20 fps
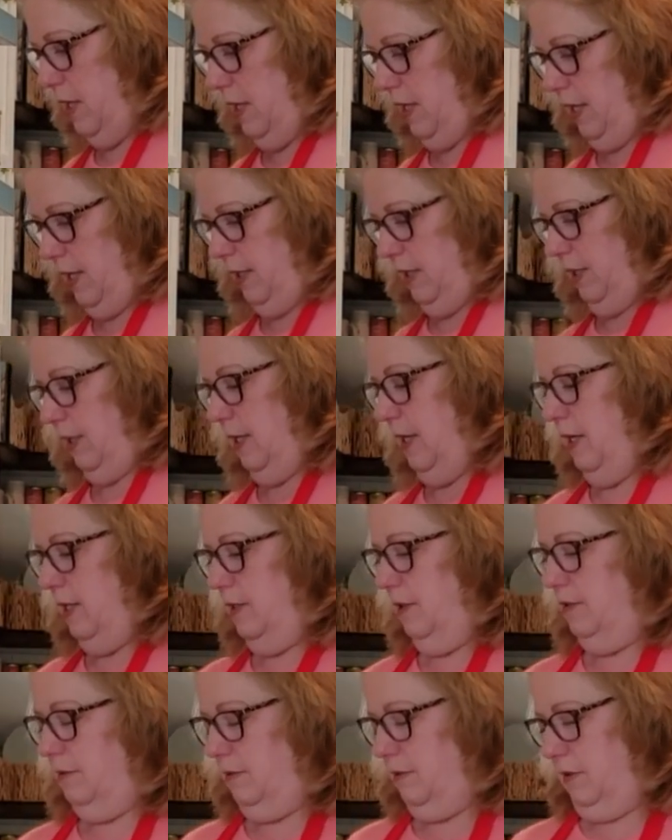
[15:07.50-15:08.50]
And
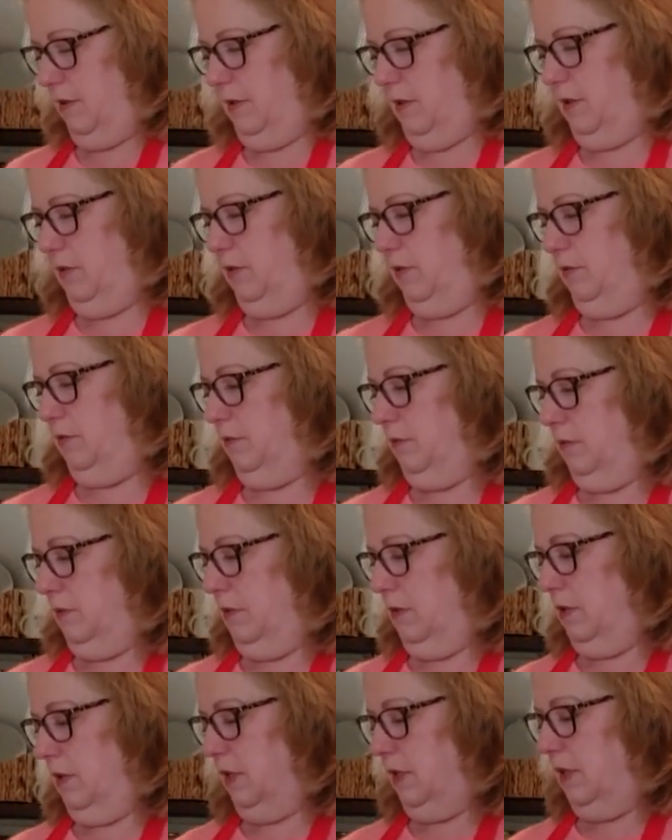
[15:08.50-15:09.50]
again, you know,
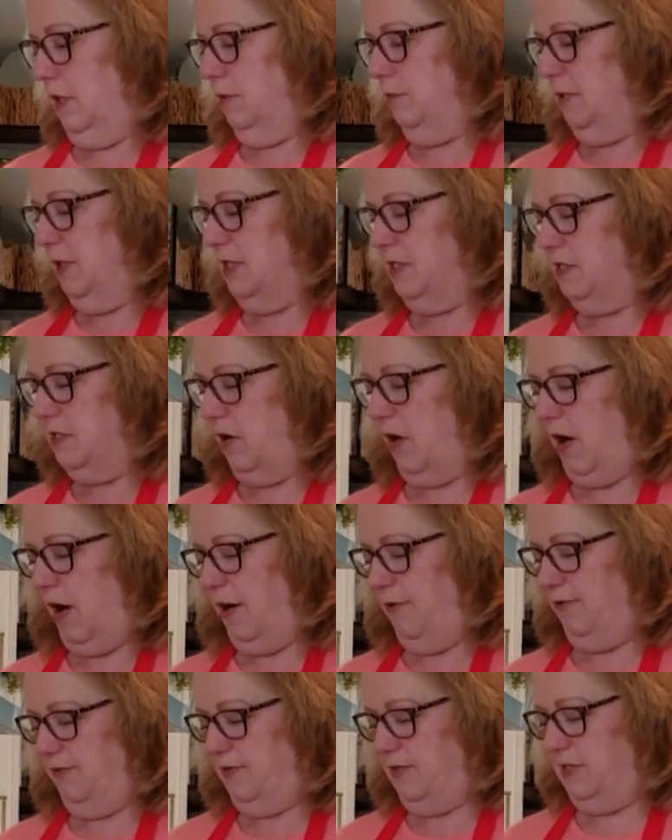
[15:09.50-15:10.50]
it can be
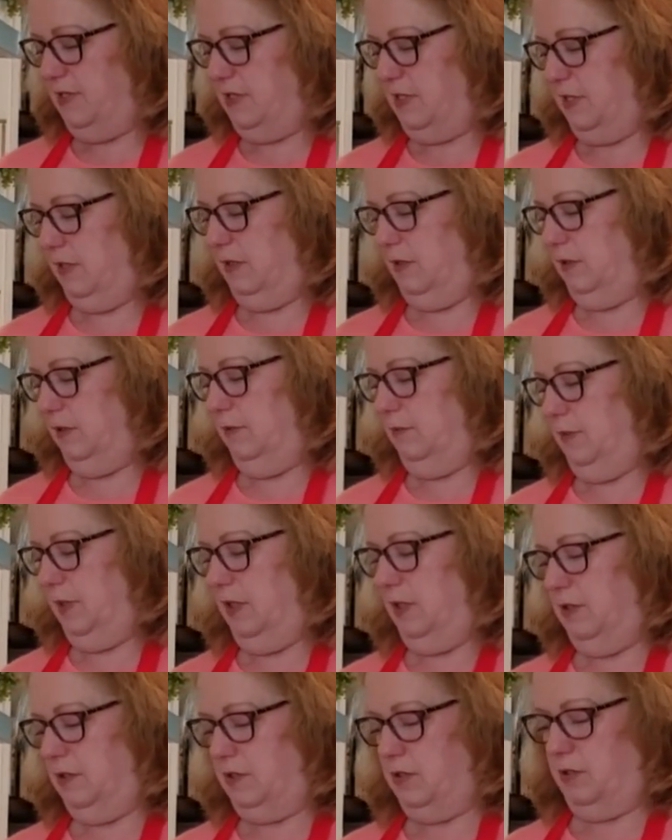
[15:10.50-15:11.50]
soft still in the
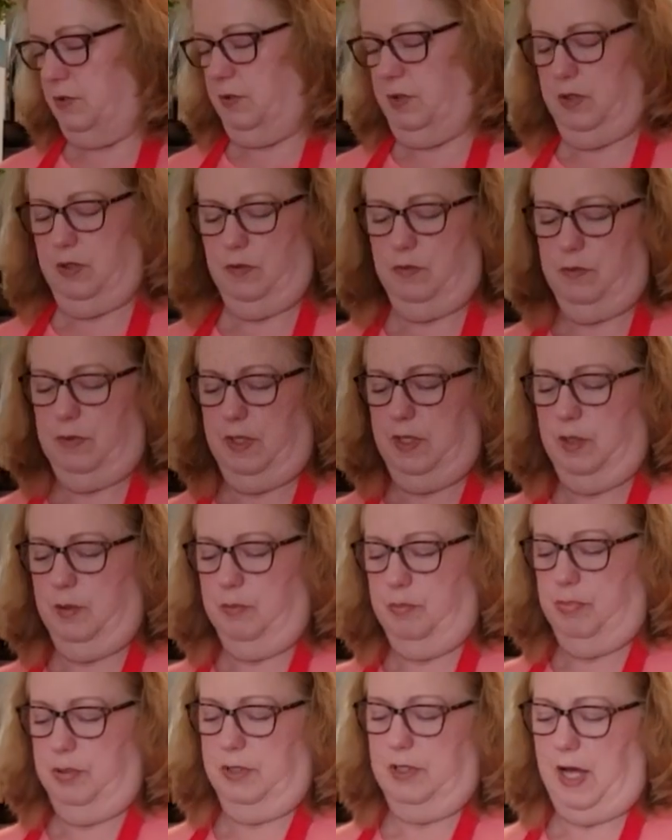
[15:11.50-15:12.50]
middle, so you don't want
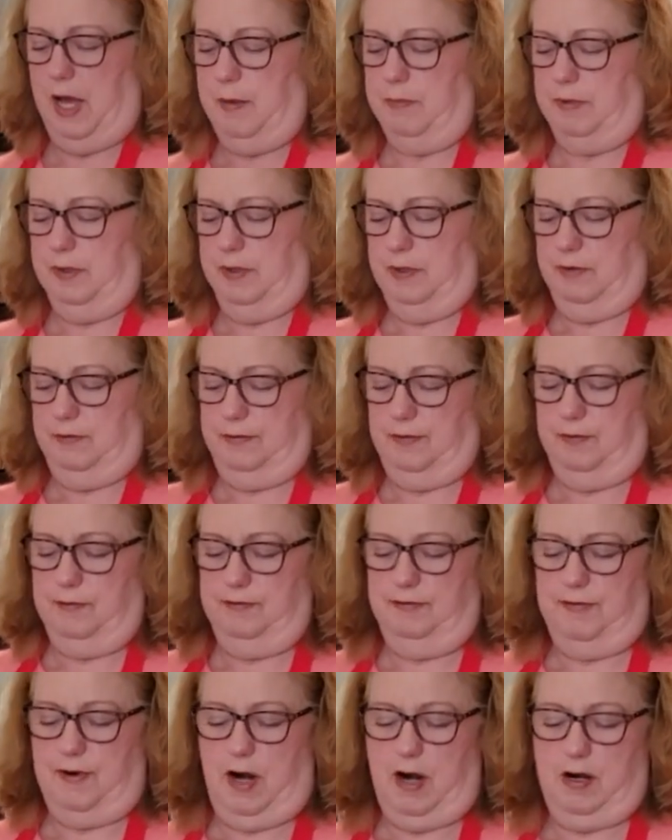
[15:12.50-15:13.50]
to plop it from
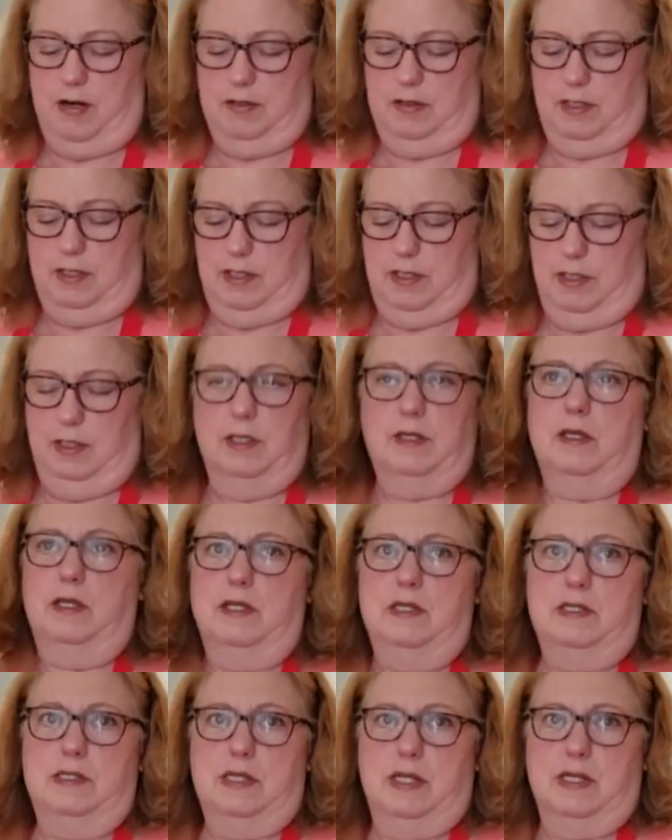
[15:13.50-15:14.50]
far that
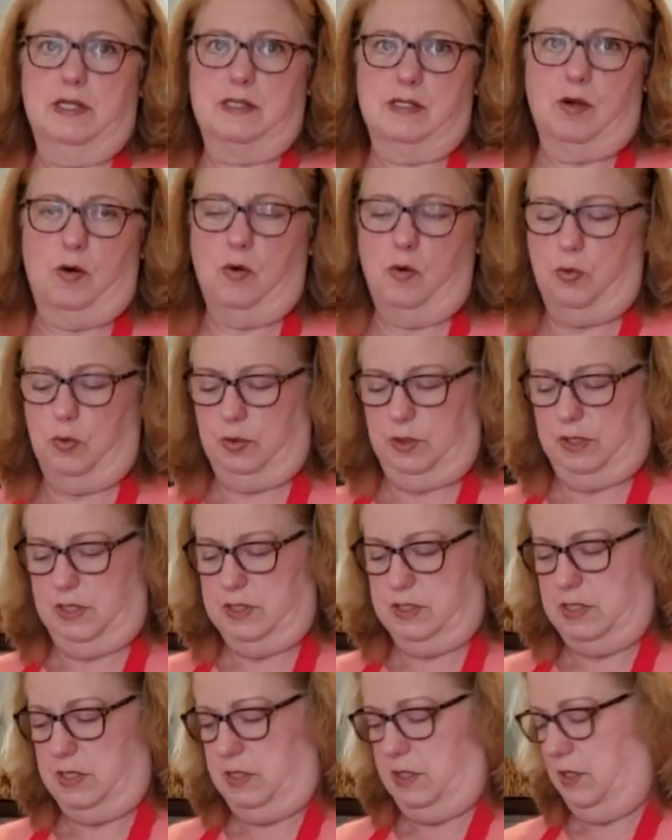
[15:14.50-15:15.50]
it digs a hole
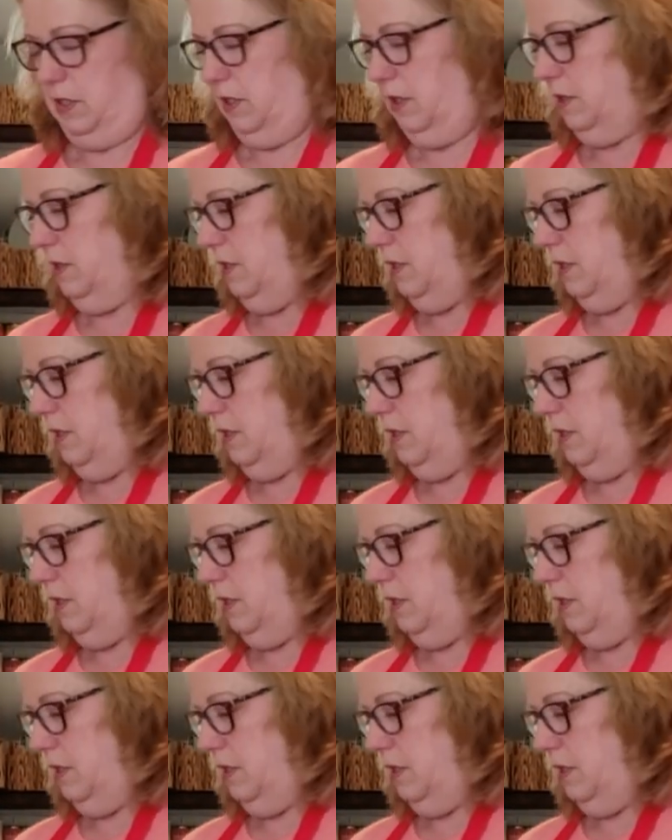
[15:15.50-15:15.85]
into the